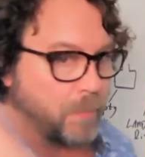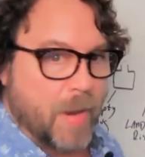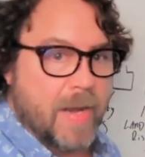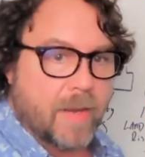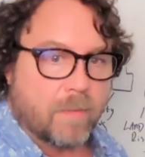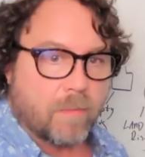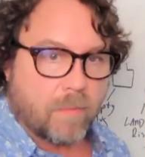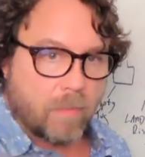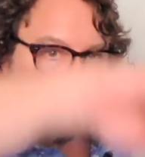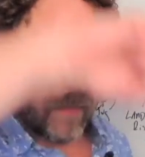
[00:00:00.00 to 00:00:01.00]
Bam,
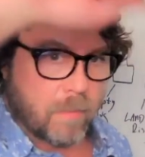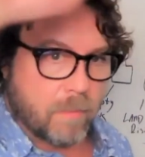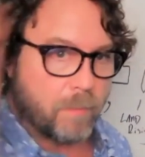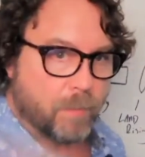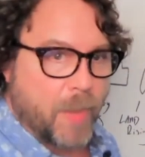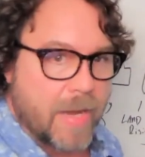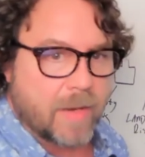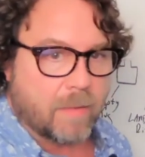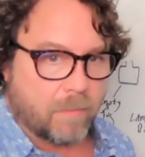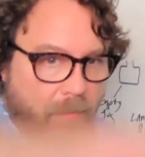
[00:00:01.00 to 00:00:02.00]

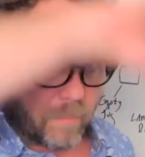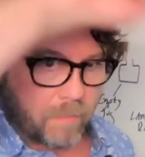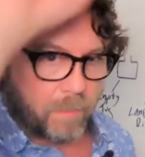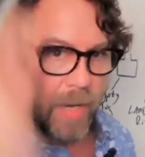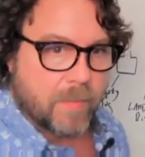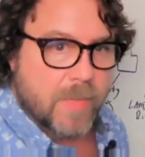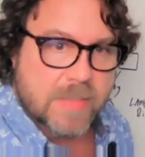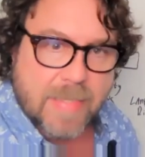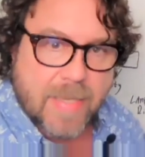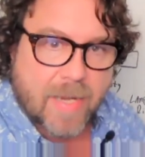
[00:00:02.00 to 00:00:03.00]
bam, bam. You
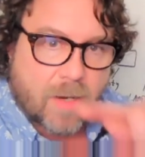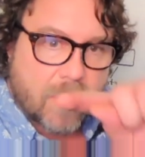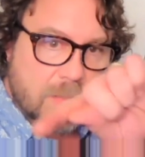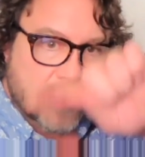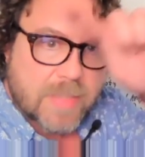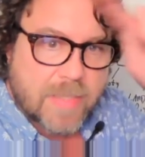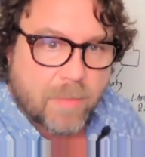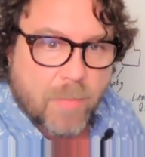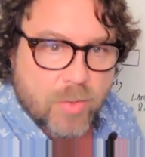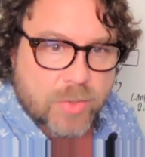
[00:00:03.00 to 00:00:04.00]
see that? You see
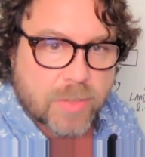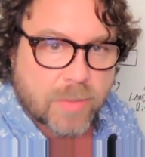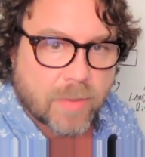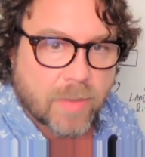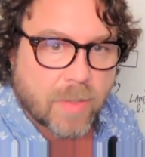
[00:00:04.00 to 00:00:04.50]
that motion?